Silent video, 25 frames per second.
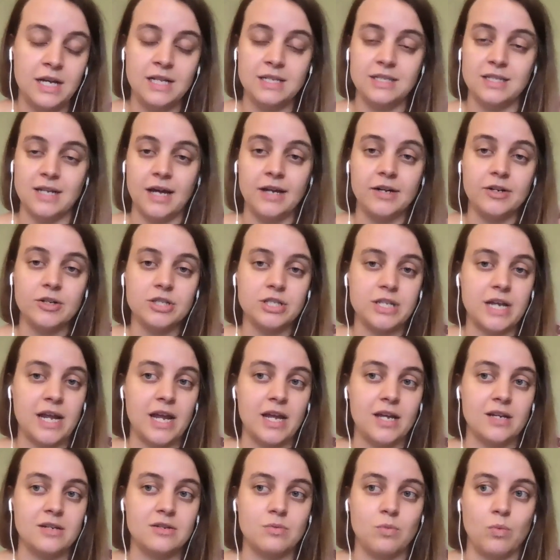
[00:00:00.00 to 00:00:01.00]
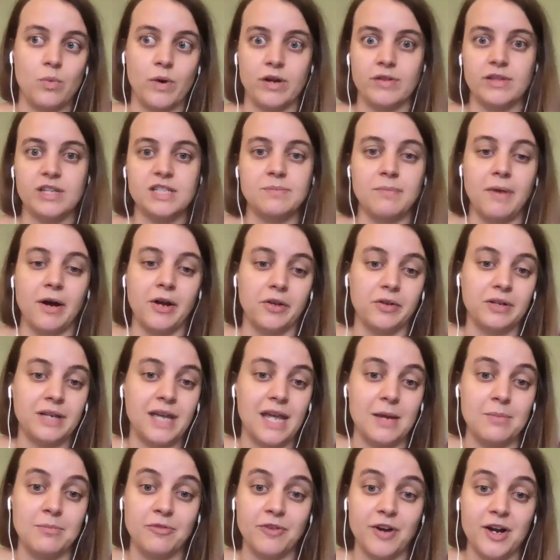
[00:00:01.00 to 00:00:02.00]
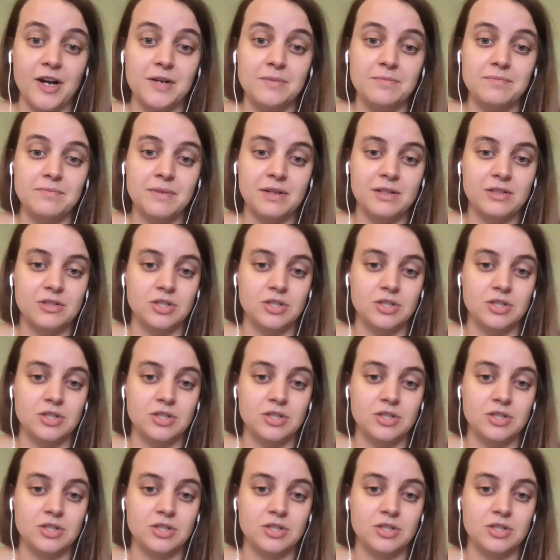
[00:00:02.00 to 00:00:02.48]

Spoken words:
to understand where this model came from,